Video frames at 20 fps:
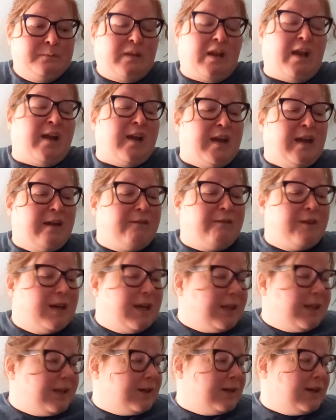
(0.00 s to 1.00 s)
I have
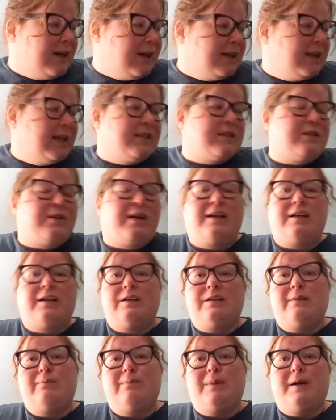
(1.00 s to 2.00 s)
another dog that's trying to
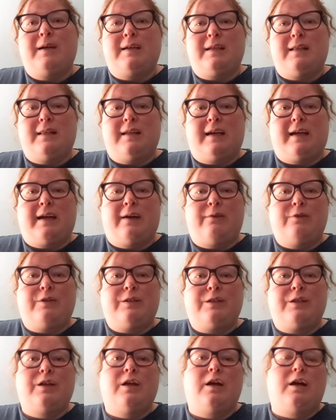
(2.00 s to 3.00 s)
jump onto the
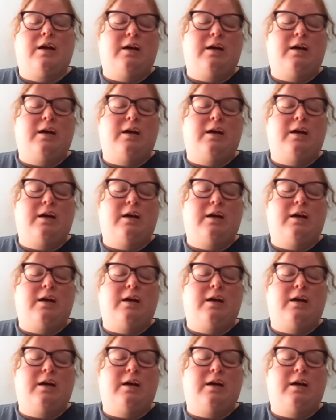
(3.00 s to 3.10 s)
couch.